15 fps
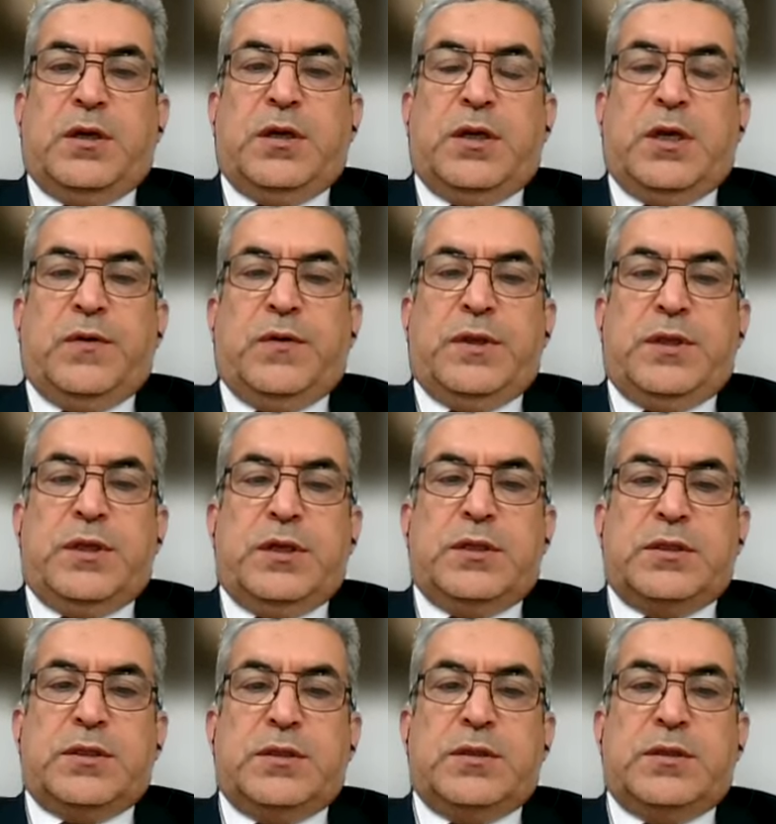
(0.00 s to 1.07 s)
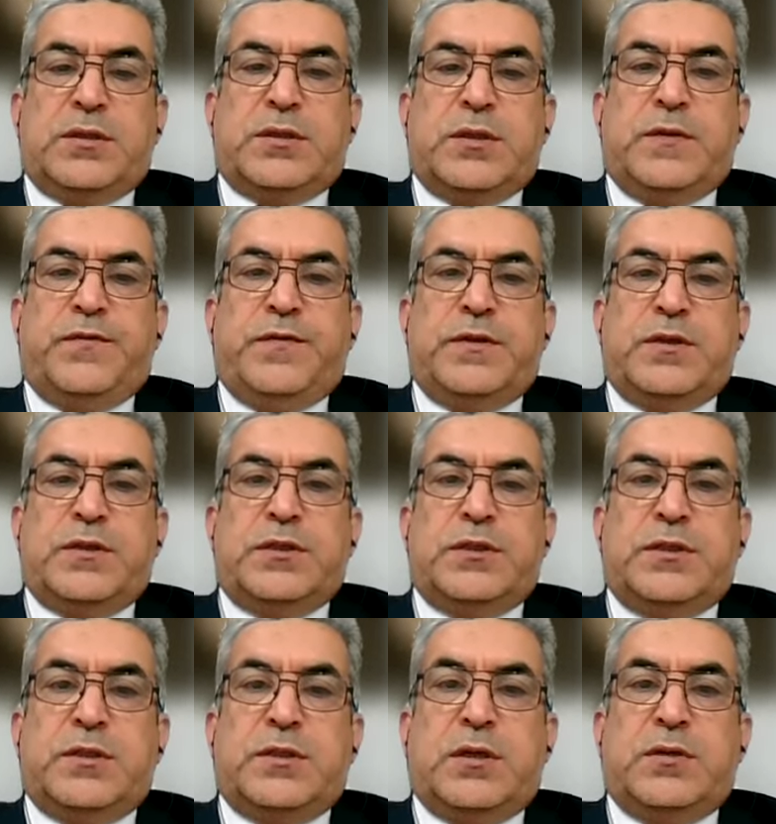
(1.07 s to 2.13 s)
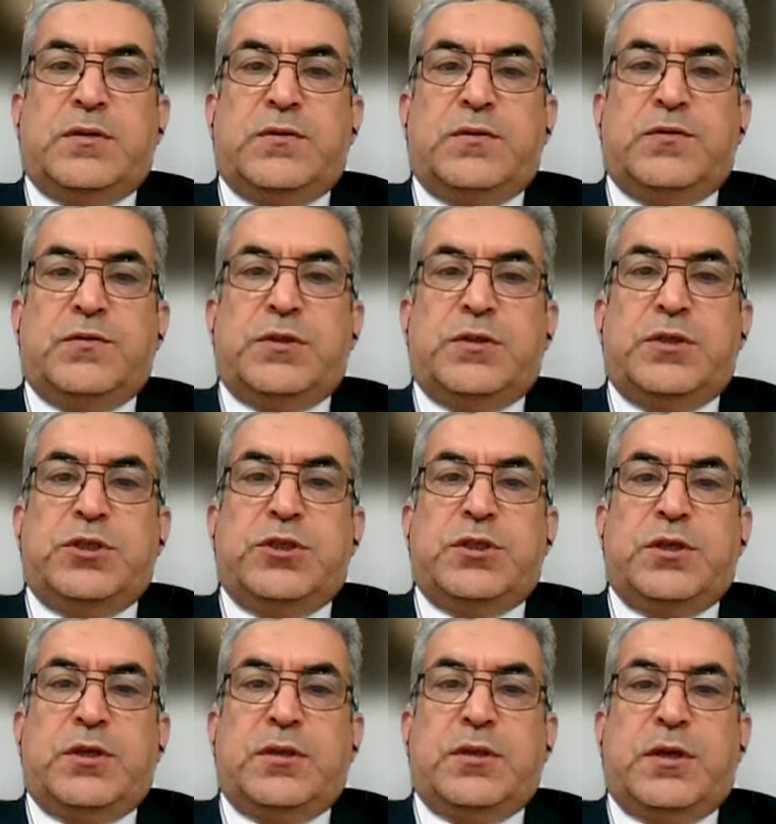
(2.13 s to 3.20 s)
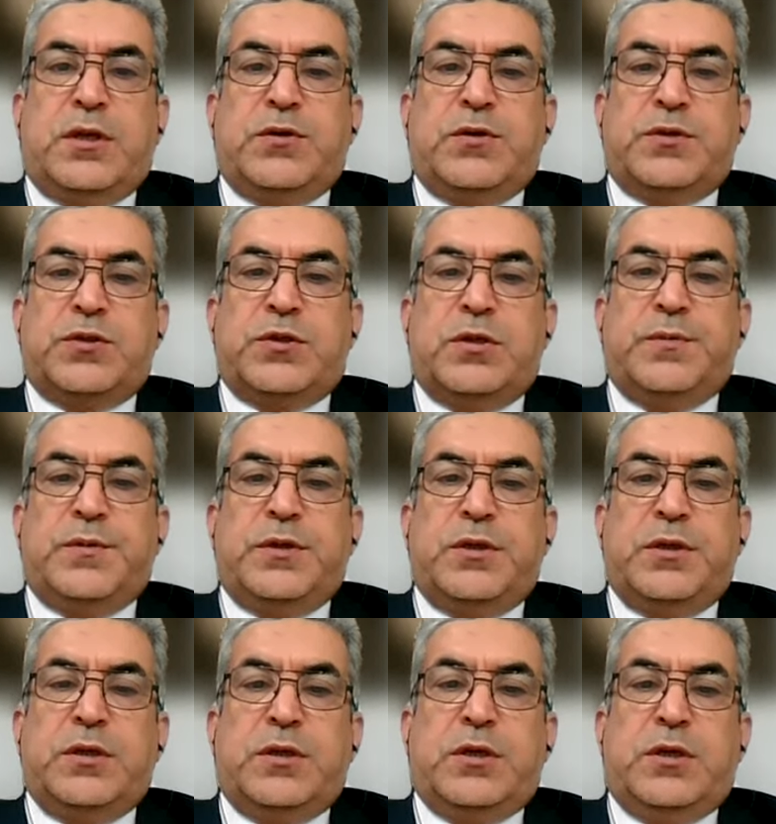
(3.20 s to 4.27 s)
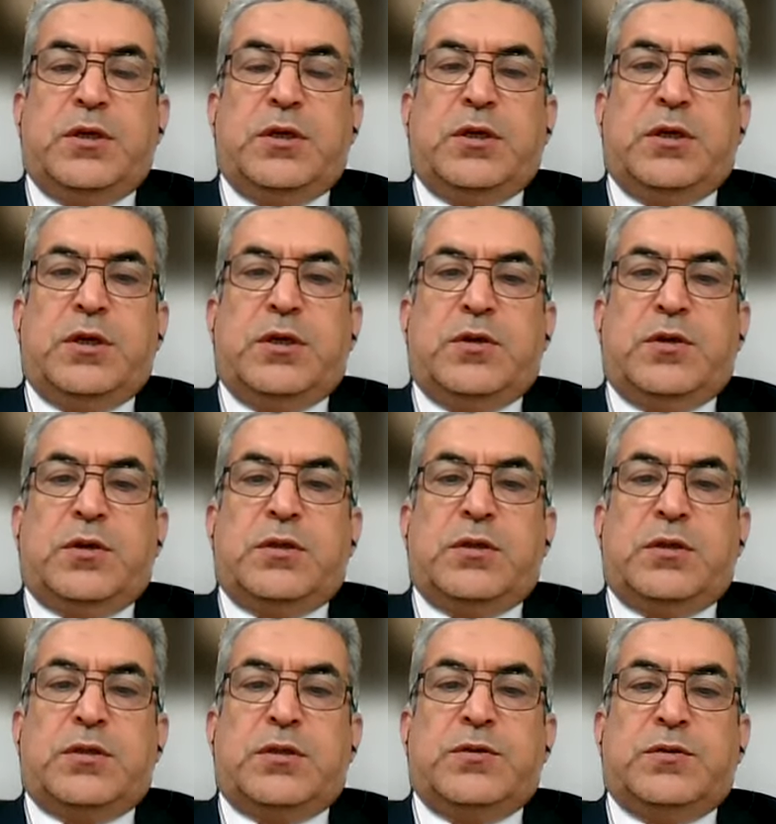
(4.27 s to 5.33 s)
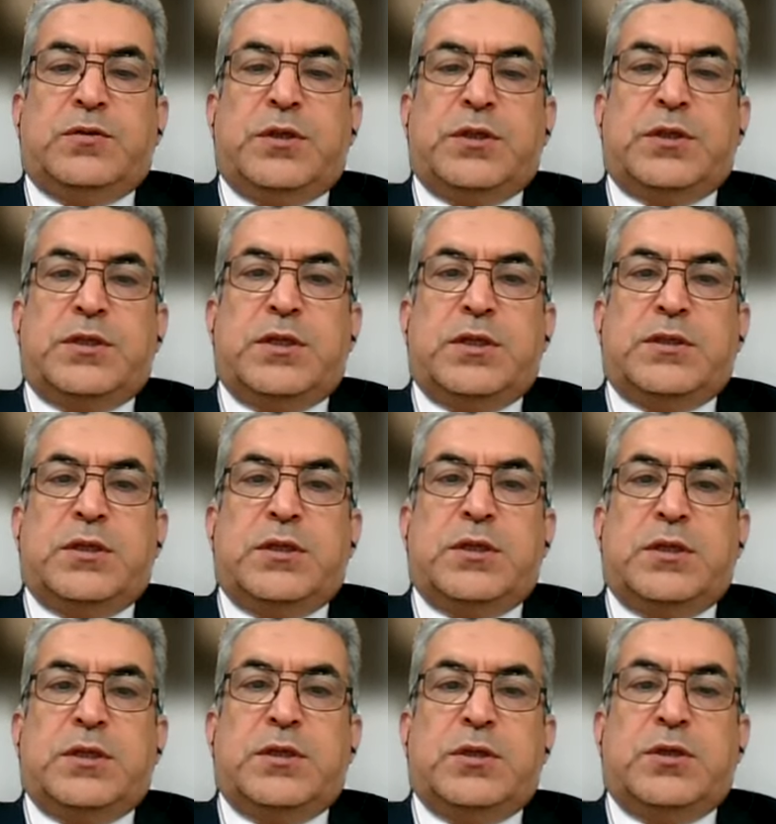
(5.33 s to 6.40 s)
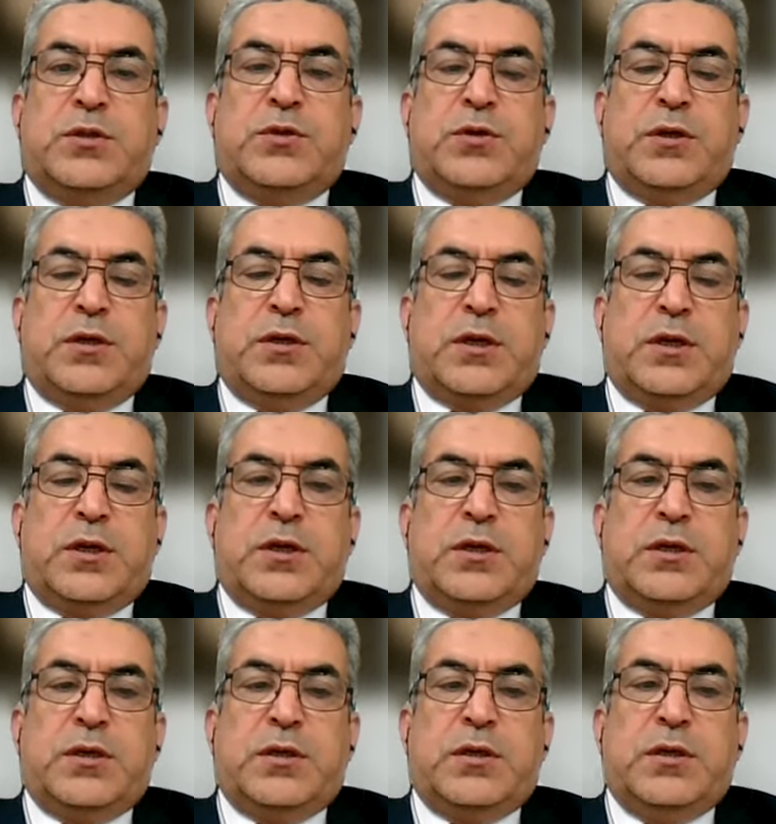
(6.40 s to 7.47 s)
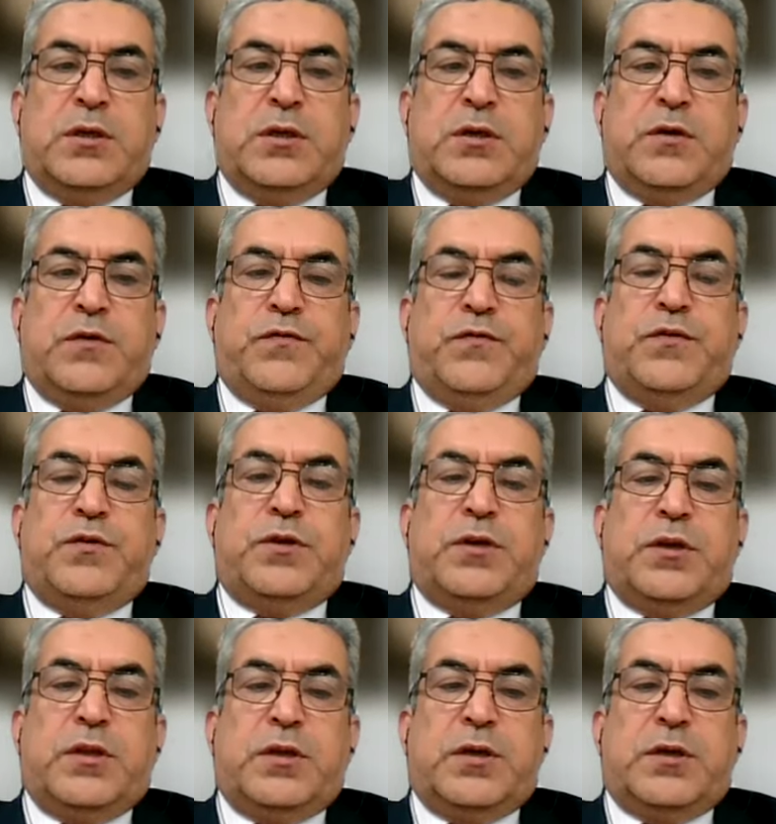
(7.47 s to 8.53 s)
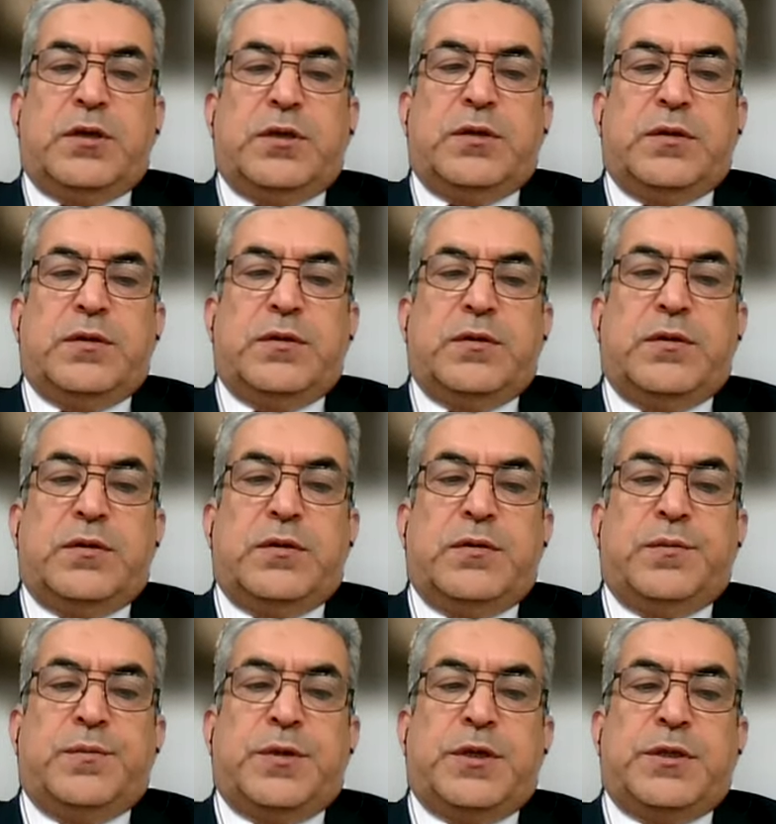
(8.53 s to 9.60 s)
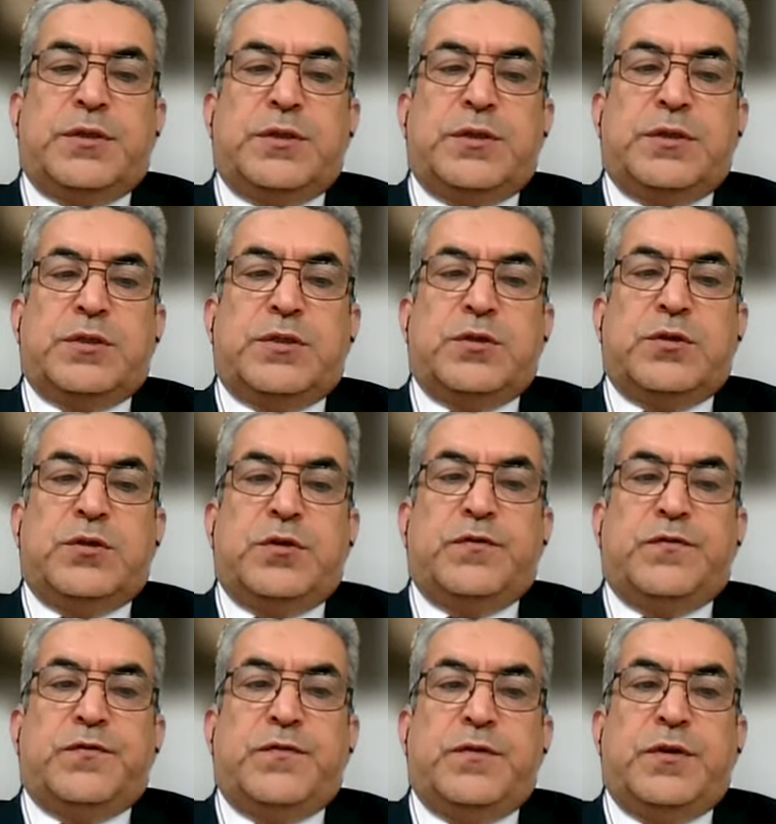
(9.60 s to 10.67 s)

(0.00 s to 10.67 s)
Nowadays, some physicians start to use digital trichoscopy in order to assess the donor area for the presence of